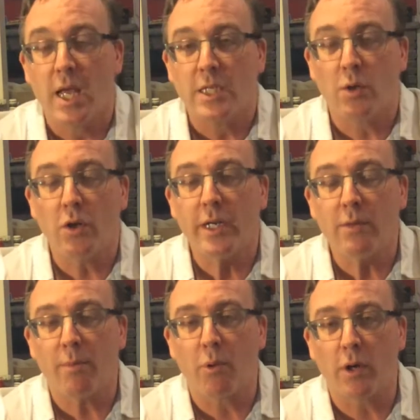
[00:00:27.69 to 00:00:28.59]
So looking at the
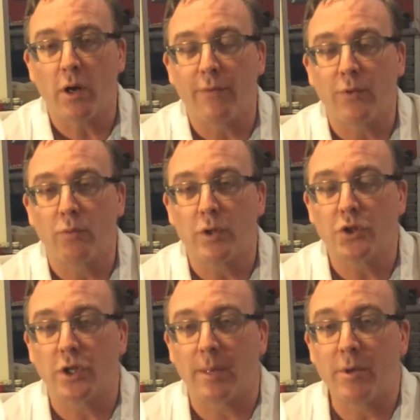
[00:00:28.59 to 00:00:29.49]
report card for
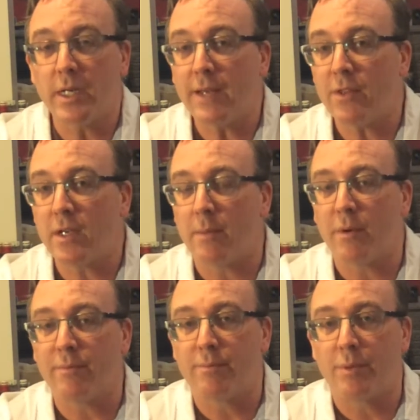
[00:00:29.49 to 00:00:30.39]
Rukshuk, I'm going to give the number
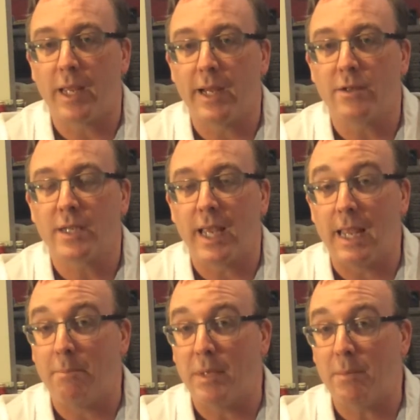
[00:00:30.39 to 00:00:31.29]
of players a
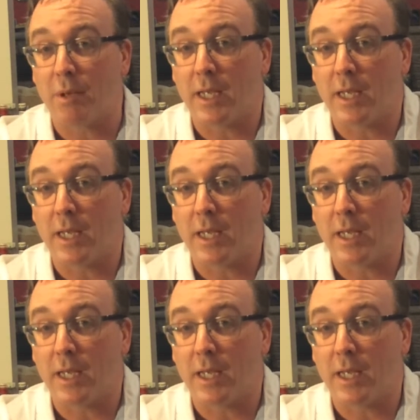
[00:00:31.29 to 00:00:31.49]
B+.